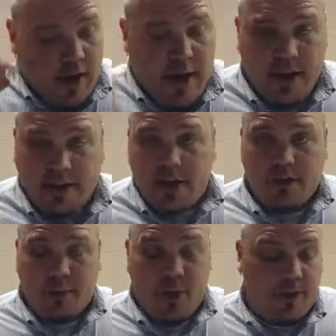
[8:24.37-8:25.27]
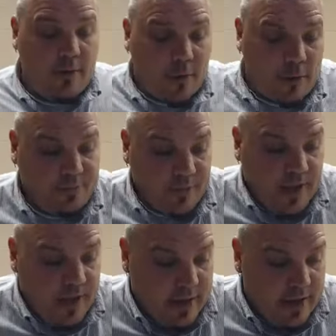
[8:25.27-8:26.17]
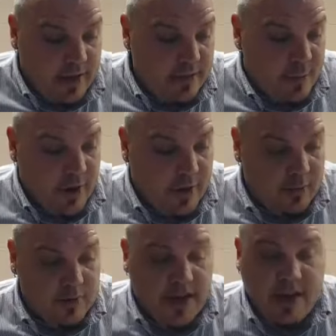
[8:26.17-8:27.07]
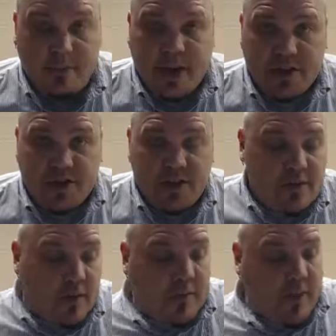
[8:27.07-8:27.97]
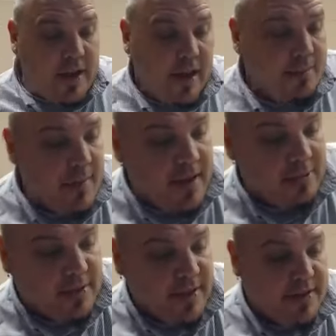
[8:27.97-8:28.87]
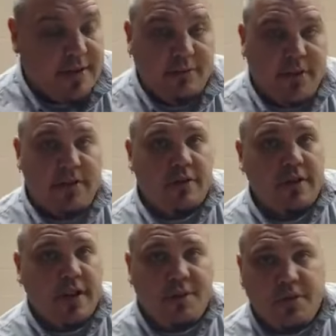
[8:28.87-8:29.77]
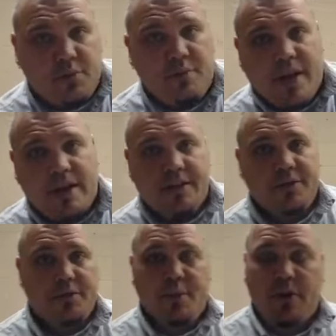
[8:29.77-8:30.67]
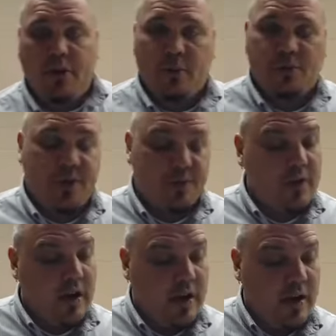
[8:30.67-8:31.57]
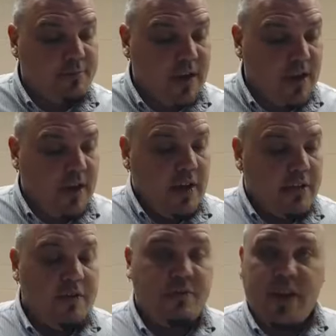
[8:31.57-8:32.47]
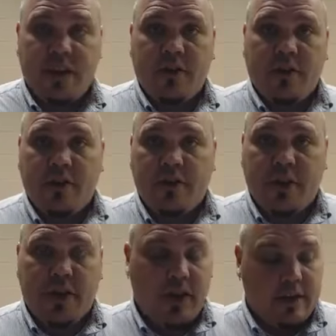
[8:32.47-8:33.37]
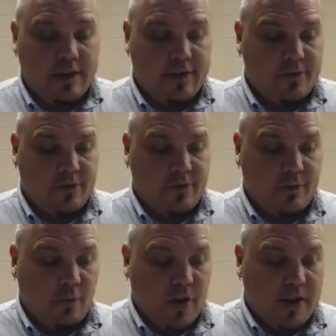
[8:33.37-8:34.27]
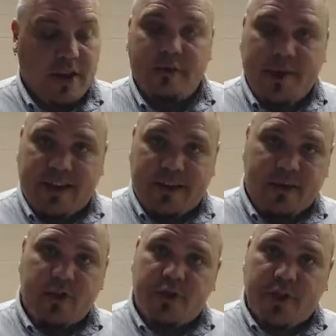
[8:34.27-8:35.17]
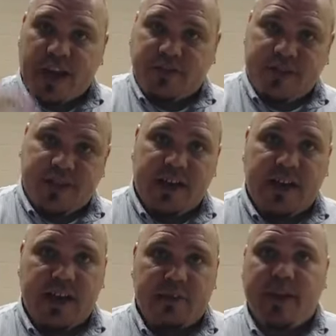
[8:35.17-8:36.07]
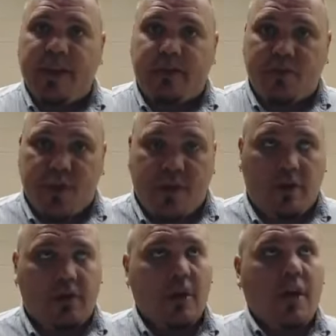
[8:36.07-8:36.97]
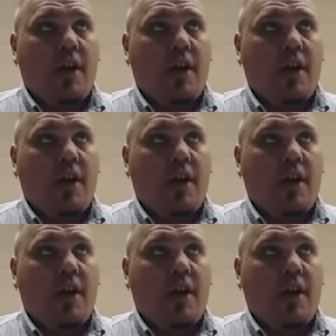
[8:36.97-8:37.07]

He tells a parable, and in the parable he mentions that a man planted a vineyard. Now this man in this parable is God. The vineyard is what could be considered at the time Israel.